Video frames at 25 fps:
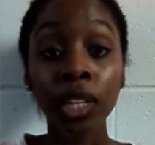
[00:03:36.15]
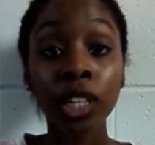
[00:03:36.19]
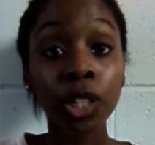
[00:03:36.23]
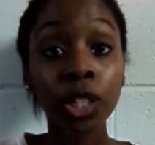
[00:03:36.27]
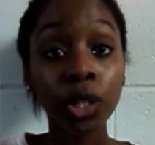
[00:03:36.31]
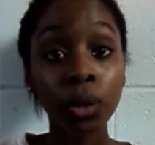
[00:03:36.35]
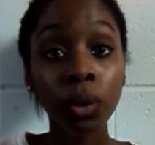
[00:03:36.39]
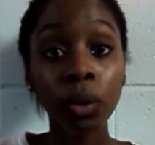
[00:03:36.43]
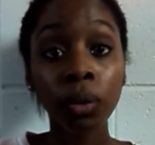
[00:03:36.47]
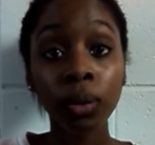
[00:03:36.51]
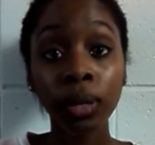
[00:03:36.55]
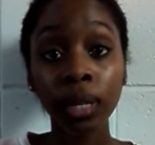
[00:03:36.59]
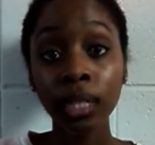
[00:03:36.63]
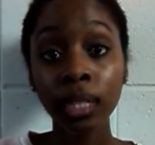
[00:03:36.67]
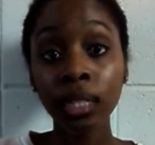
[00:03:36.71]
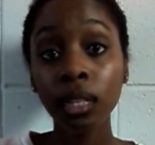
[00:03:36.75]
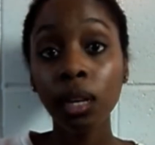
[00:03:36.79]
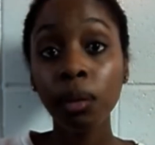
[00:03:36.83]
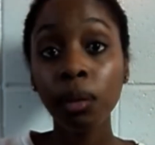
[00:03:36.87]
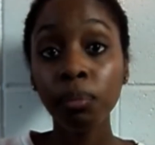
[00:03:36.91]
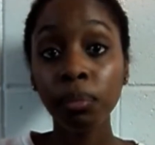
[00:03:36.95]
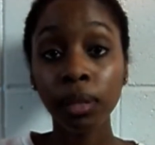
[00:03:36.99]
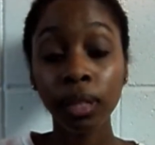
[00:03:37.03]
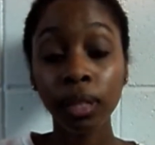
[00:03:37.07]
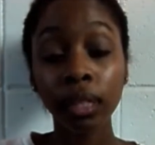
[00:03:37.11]
you don't need to
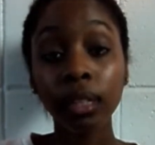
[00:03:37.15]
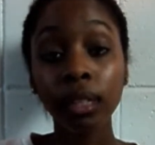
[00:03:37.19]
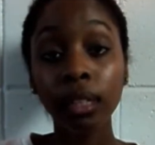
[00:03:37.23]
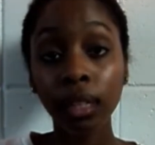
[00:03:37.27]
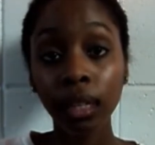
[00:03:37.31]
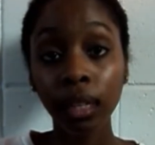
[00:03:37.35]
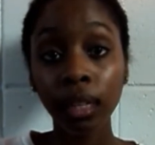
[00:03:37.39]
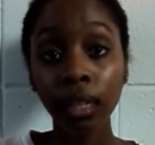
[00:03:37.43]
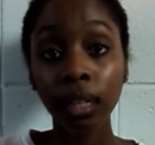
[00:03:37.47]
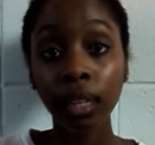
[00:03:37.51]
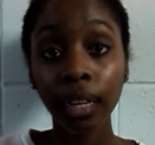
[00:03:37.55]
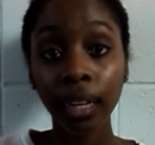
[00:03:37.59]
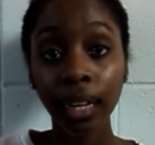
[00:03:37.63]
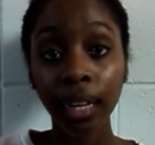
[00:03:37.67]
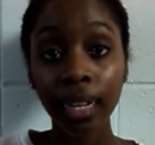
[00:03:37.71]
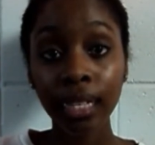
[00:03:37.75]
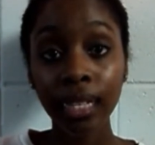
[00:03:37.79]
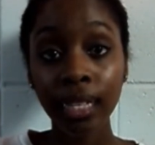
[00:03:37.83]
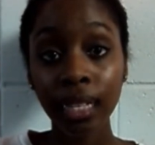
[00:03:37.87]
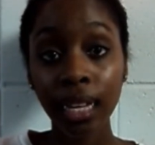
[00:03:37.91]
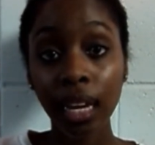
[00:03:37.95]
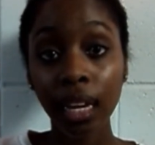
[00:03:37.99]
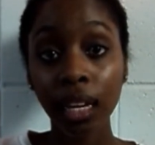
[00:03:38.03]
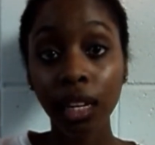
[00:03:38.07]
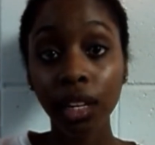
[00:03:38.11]
completely, like I
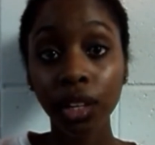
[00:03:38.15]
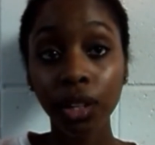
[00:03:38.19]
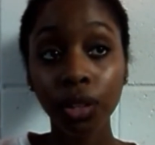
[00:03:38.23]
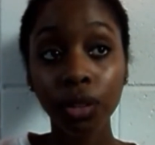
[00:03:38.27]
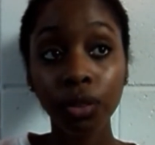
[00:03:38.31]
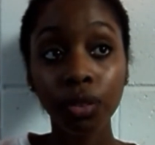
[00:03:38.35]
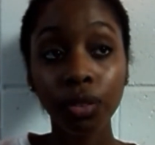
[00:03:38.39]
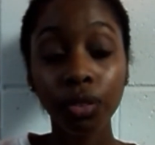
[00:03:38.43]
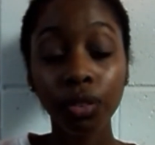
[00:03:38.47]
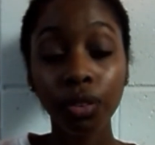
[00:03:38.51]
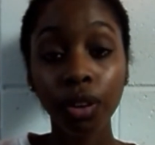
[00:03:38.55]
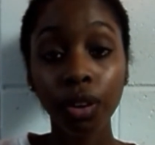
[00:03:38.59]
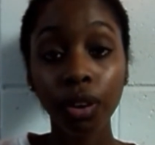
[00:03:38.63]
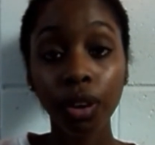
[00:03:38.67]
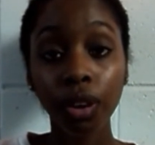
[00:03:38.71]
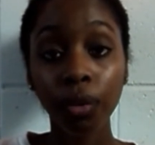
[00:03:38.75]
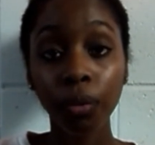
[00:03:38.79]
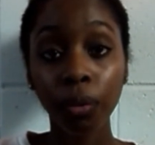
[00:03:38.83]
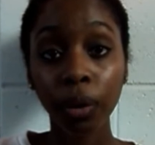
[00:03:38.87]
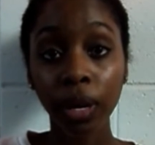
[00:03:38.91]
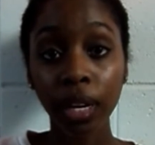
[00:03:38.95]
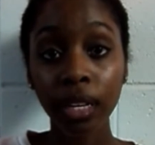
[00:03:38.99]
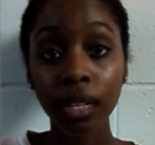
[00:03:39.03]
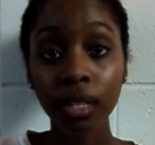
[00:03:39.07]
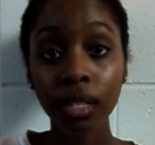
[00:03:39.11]
said,
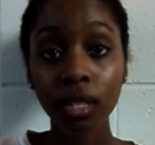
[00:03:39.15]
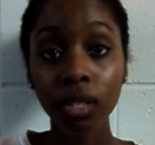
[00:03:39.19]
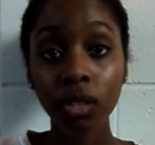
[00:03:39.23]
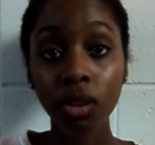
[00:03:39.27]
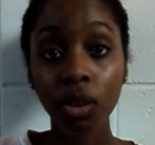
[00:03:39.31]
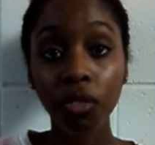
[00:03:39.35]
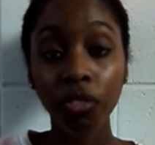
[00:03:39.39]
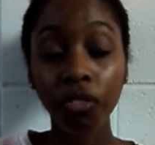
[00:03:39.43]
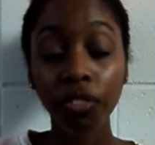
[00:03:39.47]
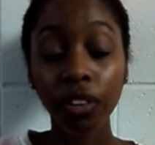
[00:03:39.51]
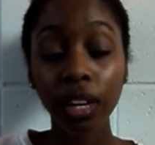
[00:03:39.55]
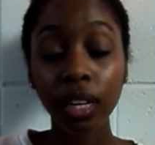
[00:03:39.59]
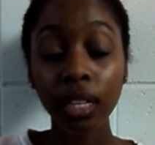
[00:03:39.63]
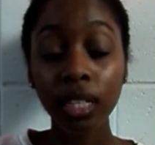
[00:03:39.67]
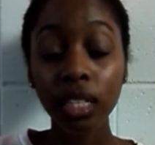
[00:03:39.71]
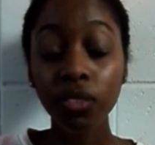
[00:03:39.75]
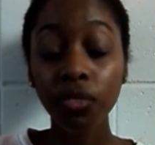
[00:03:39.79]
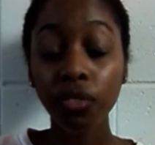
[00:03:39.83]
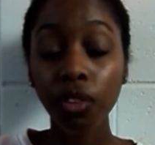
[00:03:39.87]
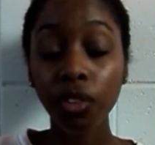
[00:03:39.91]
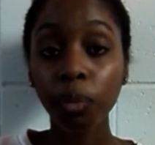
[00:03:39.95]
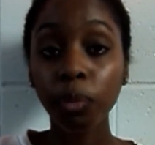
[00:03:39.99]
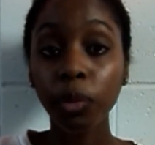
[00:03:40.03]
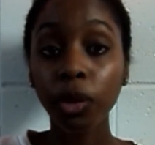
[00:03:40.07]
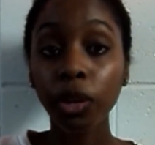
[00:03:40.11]
erase sulfates
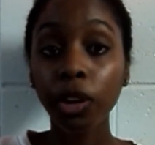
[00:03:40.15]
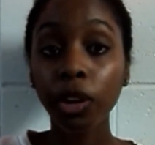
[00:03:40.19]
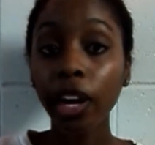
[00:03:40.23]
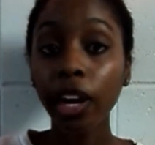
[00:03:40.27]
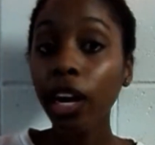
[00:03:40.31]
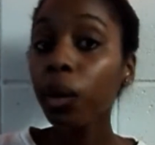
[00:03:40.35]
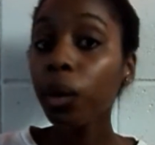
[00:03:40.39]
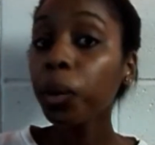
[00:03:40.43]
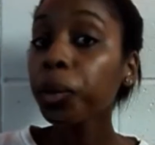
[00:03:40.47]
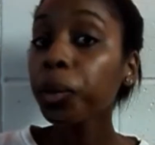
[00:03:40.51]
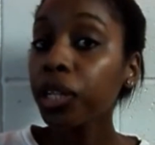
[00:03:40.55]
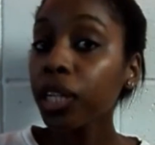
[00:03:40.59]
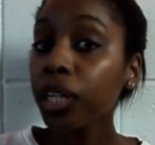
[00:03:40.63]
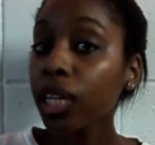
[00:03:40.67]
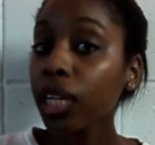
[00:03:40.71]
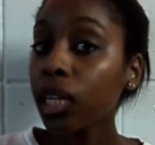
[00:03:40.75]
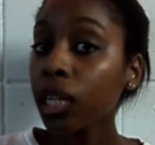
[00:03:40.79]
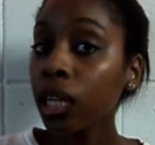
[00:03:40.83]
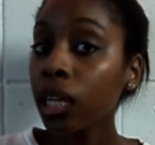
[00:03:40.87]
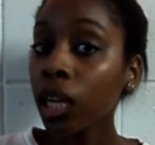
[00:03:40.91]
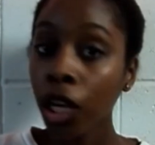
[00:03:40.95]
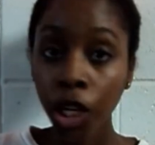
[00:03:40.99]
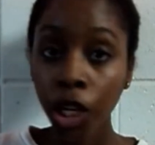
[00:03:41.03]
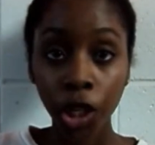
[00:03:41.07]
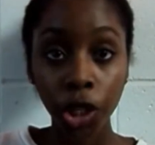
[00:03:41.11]
from your hair routine.
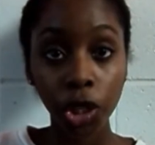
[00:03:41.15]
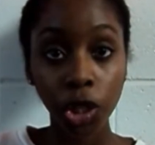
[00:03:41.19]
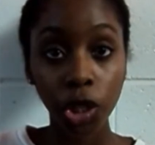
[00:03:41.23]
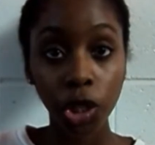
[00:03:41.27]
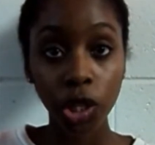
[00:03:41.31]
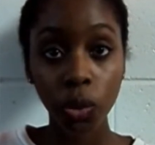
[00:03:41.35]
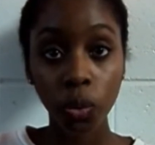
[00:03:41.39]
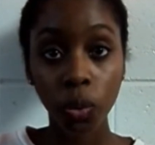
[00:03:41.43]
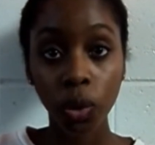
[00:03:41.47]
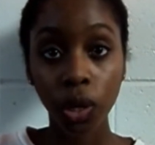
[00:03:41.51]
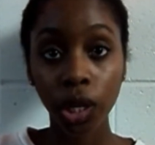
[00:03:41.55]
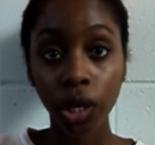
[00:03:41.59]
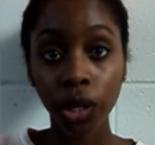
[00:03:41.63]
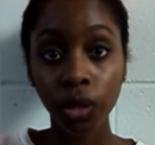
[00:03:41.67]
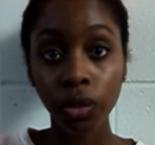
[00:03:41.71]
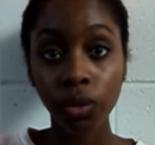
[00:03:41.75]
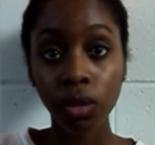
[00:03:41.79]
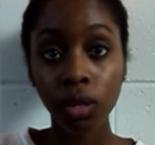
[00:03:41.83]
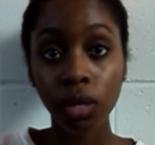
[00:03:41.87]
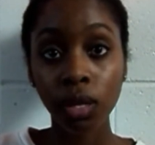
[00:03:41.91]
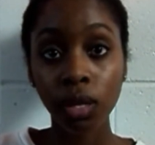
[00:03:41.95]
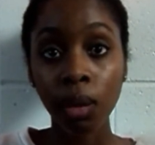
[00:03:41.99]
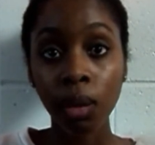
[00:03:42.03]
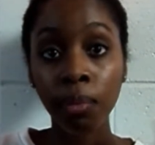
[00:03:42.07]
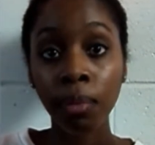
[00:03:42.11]
You just want to use
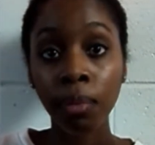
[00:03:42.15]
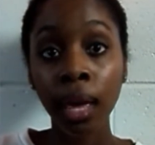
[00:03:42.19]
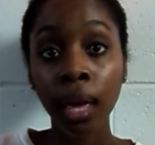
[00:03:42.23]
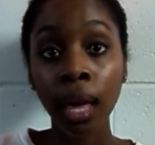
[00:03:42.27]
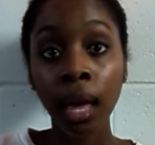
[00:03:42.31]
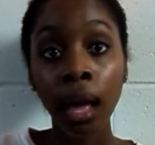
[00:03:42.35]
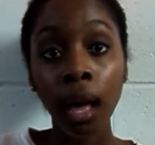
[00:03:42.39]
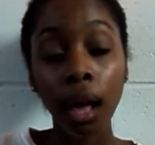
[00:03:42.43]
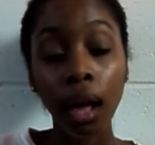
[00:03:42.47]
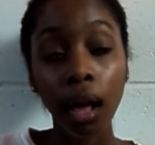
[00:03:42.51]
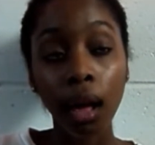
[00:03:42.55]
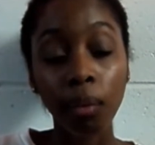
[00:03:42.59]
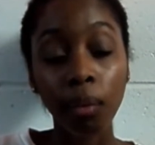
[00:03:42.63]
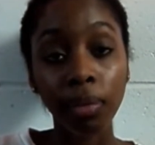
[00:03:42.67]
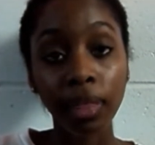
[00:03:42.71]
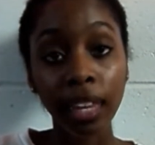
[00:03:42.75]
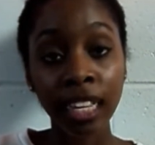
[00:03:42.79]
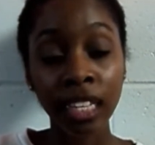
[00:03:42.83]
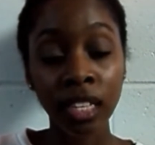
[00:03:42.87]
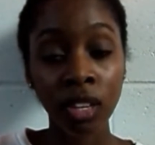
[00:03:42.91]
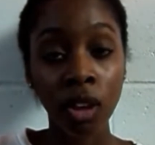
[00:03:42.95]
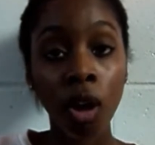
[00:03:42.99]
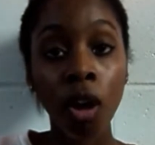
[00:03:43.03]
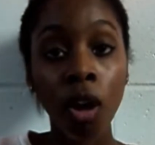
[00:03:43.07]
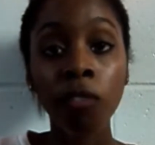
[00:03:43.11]
them less
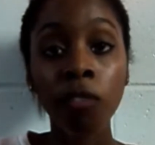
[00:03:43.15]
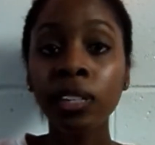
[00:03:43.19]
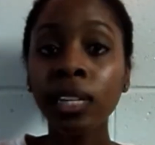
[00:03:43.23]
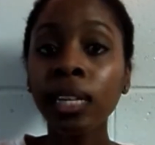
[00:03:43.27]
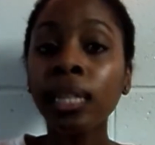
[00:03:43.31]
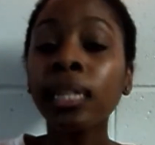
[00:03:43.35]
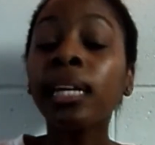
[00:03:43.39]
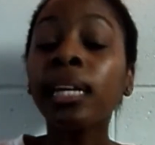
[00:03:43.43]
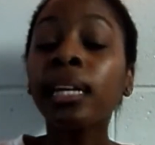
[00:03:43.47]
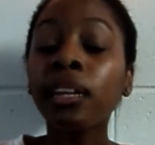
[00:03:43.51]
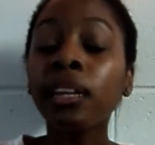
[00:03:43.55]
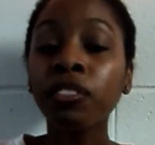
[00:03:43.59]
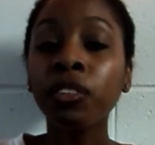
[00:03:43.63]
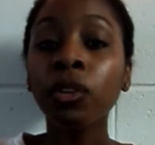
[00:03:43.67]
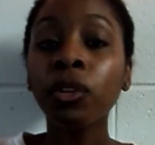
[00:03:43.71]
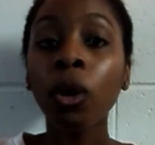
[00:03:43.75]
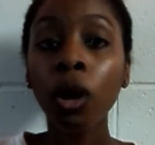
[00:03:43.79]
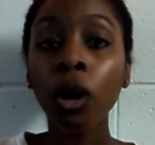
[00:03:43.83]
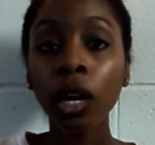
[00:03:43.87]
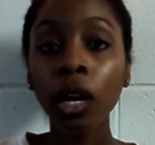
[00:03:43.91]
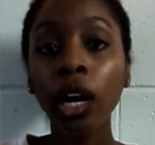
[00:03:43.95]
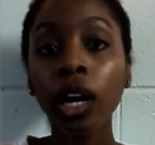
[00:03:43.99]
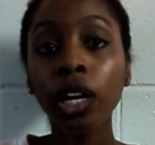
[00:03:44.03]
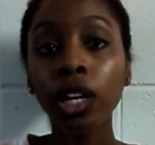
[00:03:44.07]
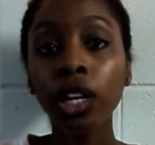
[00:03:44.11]
often. And if you
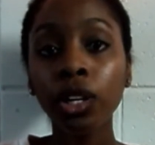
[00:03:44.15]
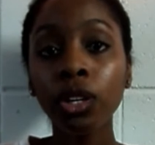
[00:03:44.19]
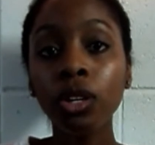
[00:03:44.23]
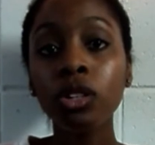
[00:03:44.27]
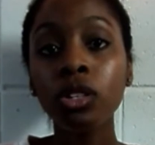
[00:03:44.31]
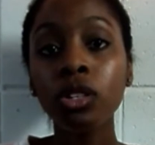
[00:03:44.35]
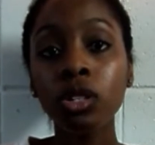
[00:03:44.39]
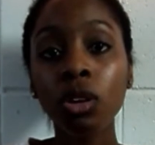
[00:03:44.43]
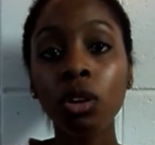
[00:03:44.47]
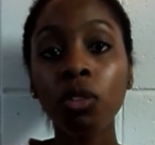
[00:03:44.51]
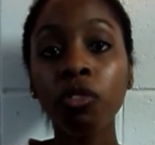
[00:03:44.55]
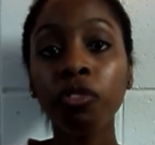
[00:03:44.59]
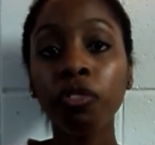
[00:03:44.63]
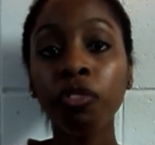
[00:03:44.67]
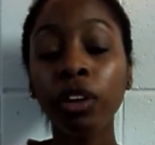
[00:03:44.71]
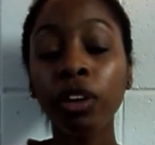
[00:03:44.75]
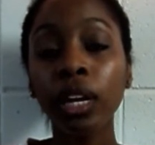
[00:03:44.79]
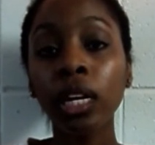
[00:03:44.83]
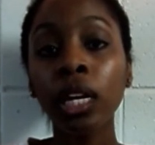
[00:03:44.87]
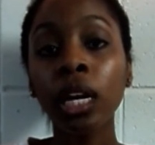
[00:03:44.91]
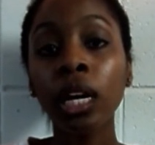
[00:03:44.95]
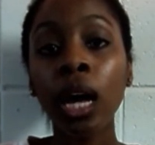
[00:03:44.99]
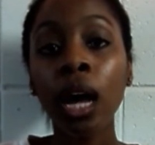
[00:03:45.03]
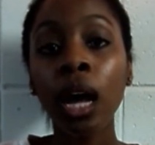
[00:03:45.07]
are going to use sulfate